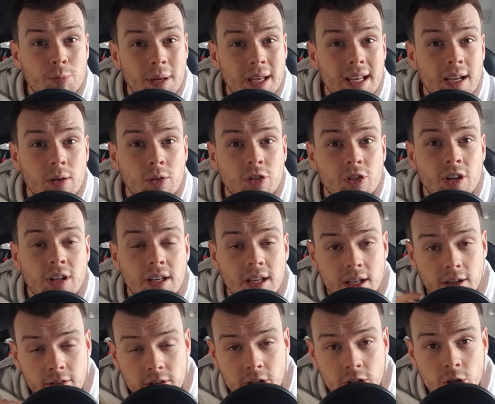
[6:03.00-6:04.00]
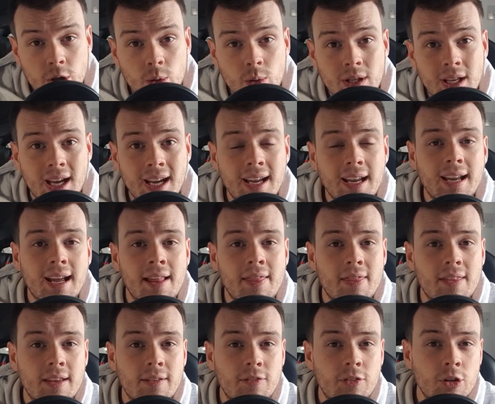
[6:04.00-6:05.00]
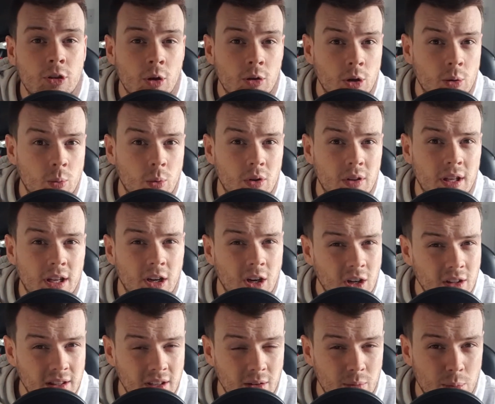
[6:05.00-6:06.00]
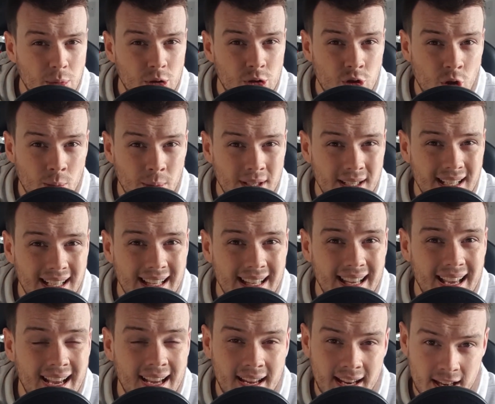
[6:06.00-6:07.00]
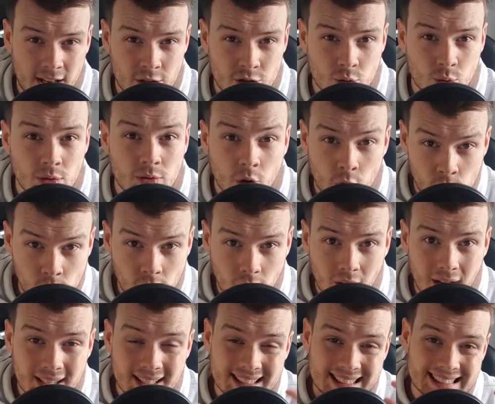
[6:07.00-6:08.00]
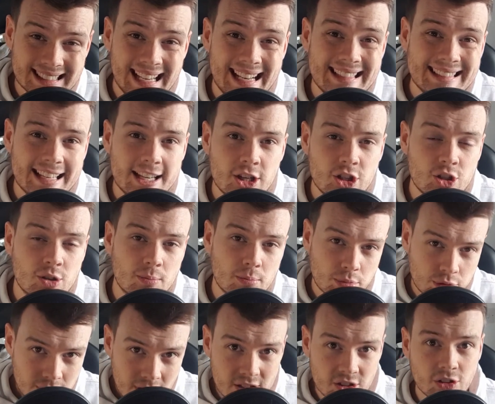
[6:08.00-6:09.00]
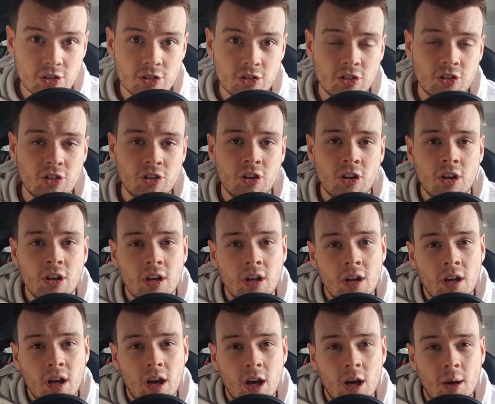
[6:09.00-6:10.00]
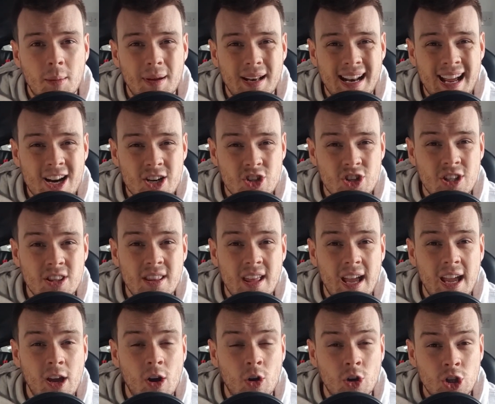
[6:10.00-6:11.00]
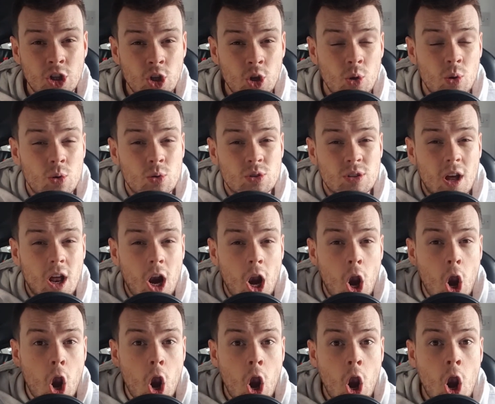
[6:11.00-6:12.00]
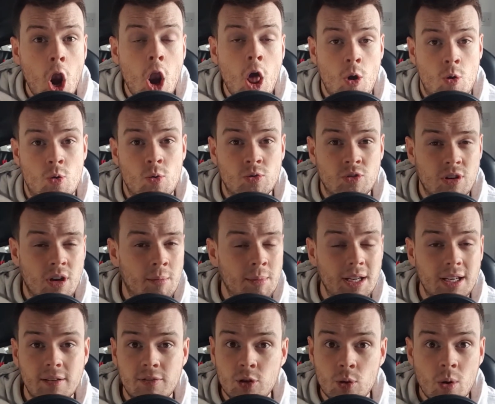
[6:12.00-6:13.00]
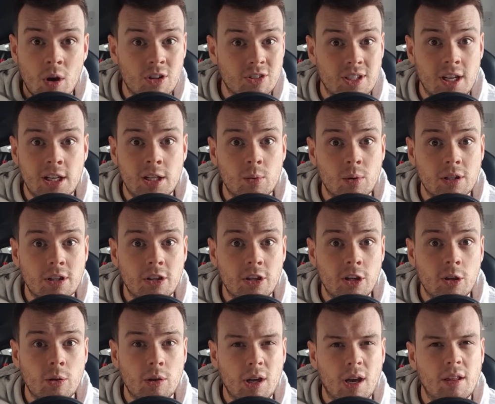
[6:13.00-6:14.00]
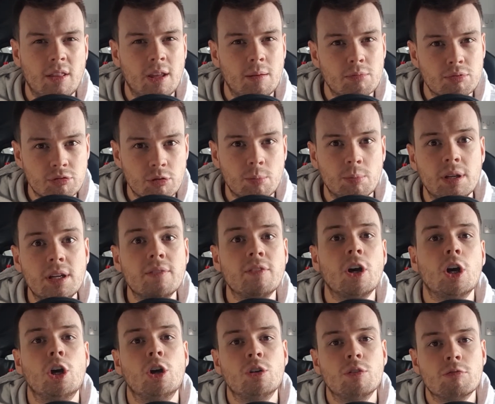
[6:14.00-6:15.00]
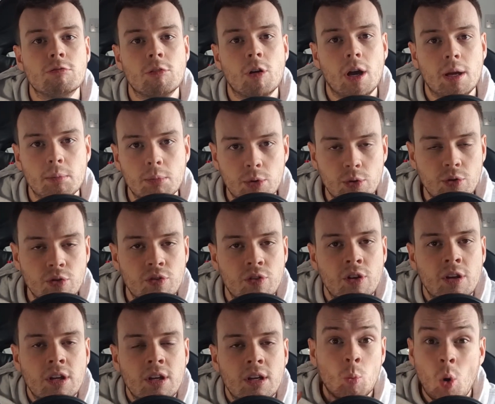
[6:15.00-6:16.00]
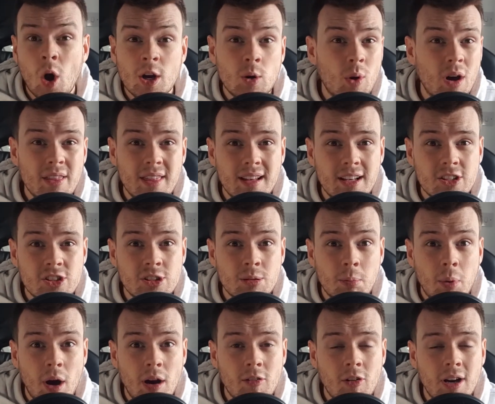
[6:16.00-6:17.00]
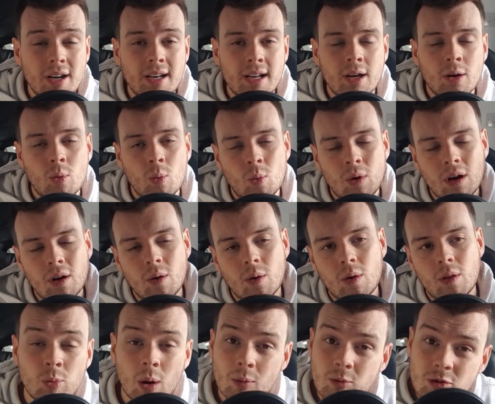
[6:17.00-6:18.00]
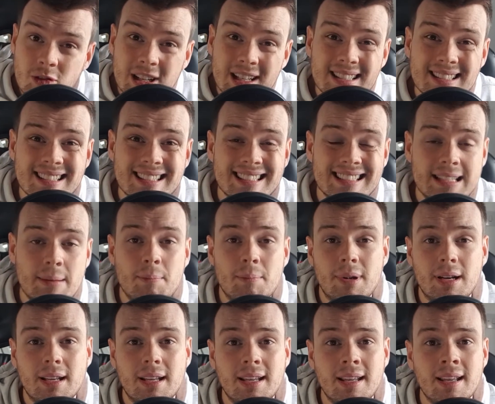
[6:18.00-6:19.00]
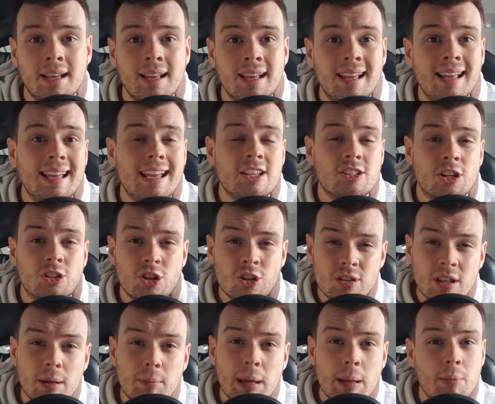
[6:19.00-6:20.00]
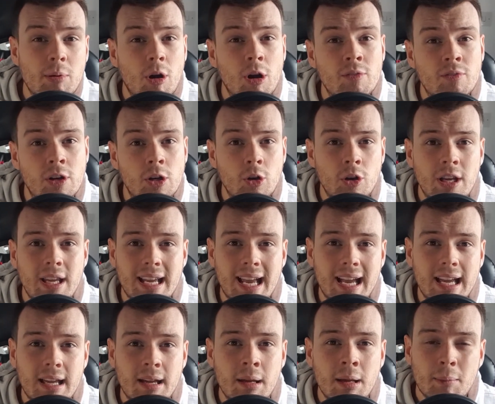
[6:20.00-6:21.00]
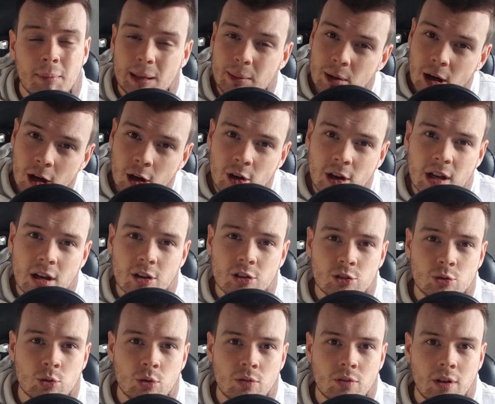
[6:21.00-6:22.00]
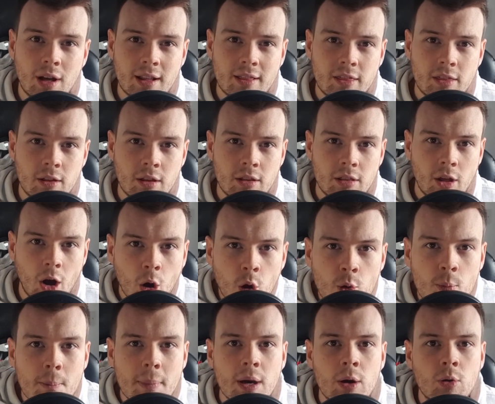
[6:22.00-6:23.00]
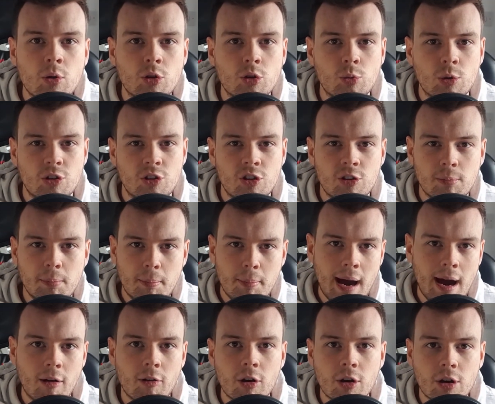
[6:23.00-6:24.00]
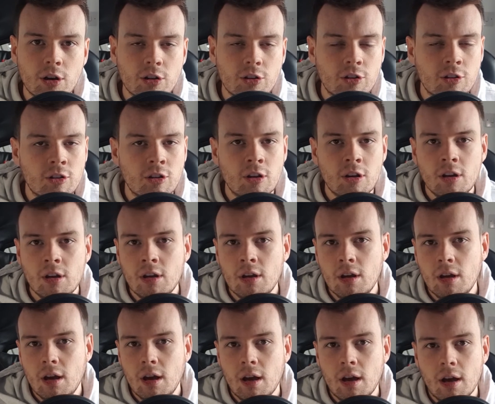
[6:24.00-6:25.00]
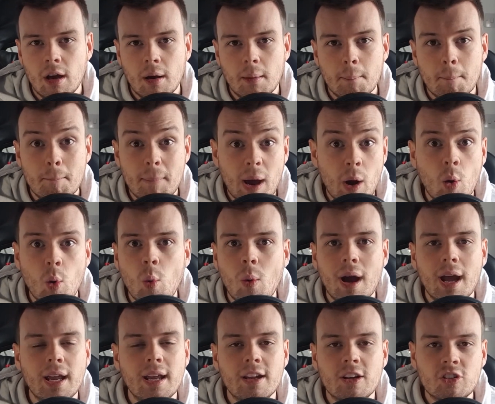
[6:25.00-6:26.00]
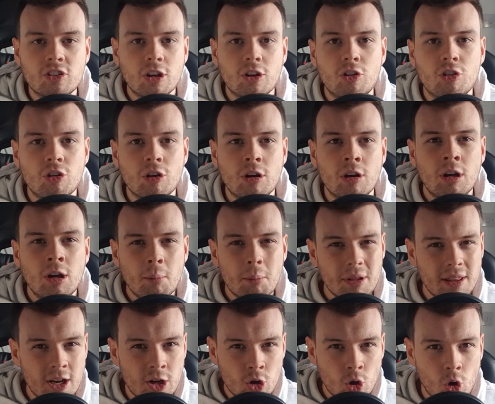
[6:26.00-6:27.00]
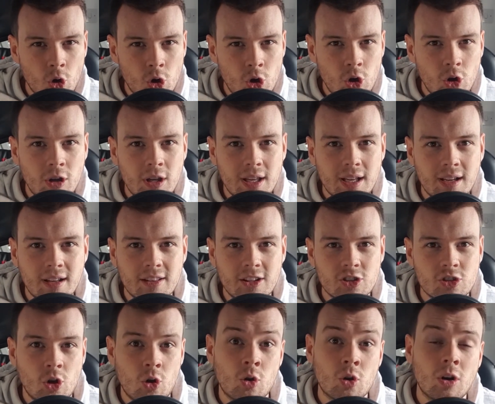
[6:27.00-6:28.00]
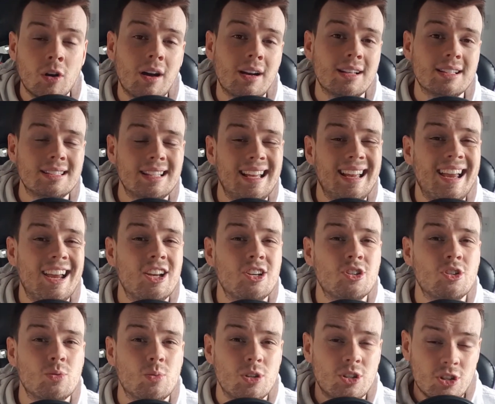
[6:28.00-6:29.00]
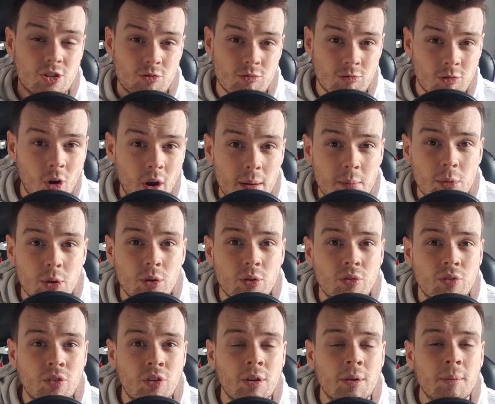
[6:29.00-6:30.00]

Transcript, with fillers: PLC here in the UK. And if you don't know what they are, they're predominantly a sort of online estate agent presence, and actually they are used loads. I mean, if you ask anyone in the UK, they probably have heard of Rightmove. Why do I think this is a buy right now? Well, one reason simply is I just think people are overlooking it. People are looking at sort of like the home builders, which is Barrett, Belway, etc. But they're not looking at this online estate agent, which is Rightmove.